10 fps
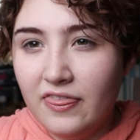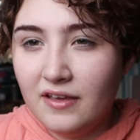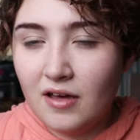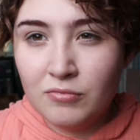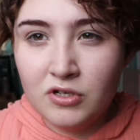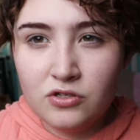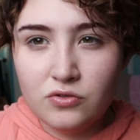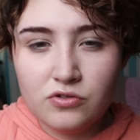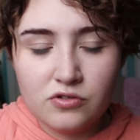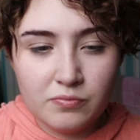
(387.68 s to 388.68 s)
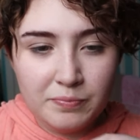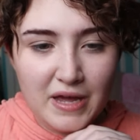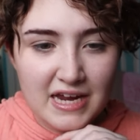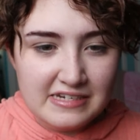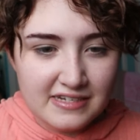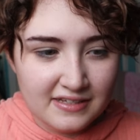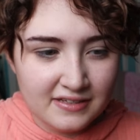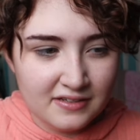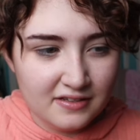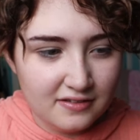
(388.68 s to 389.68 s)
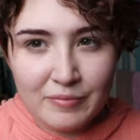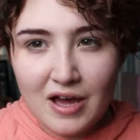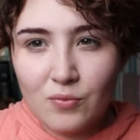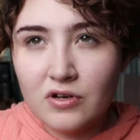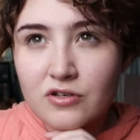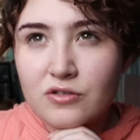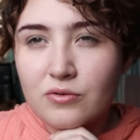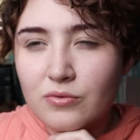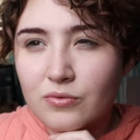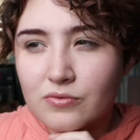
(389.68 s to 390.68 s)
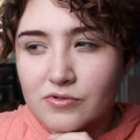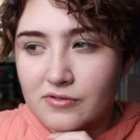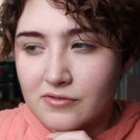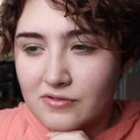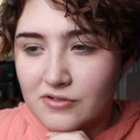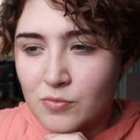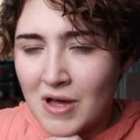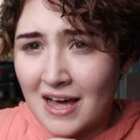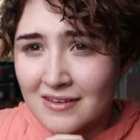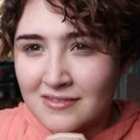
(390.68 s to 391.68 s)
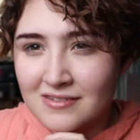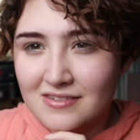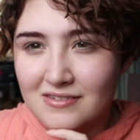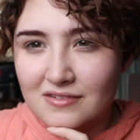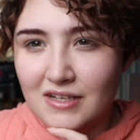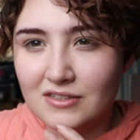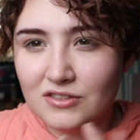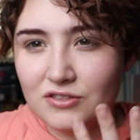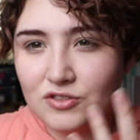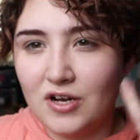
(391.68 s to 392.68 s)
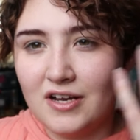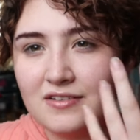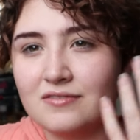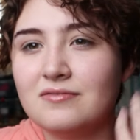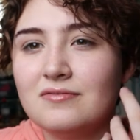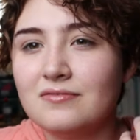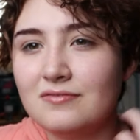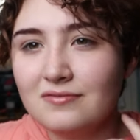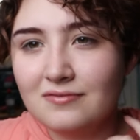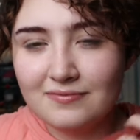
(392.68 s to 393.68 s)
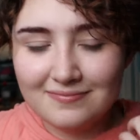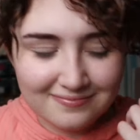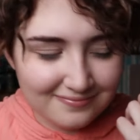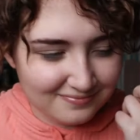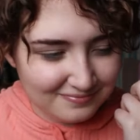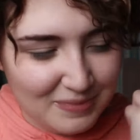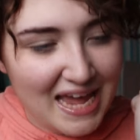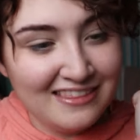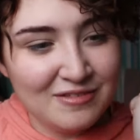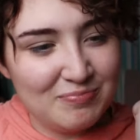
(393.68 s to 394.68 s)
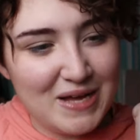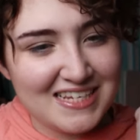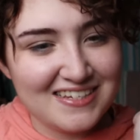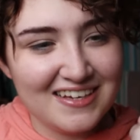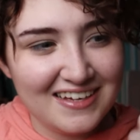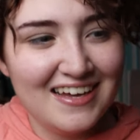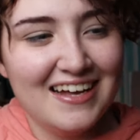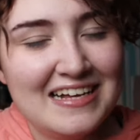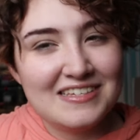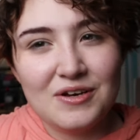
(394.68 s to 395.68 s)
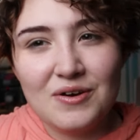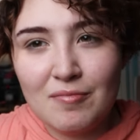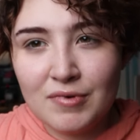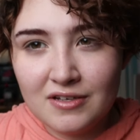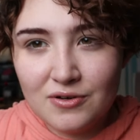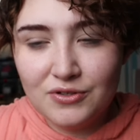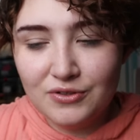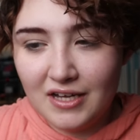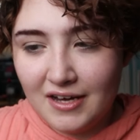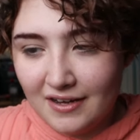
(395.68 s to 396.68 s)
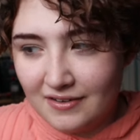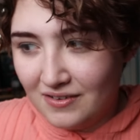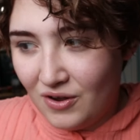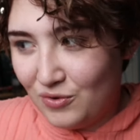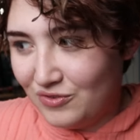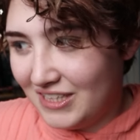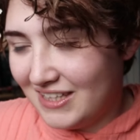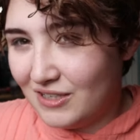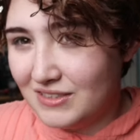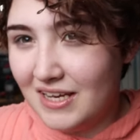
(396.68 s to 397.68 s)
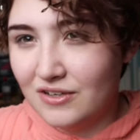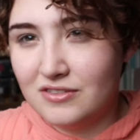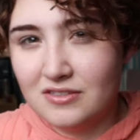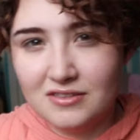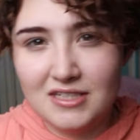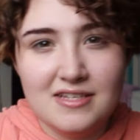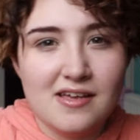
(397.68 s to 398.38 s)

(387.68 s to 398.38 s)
I think I'm gonna do some painting. I'm, I want to do some hands like to try and paint them better. So I'm gonna go do that and hopefully that'll take us till tea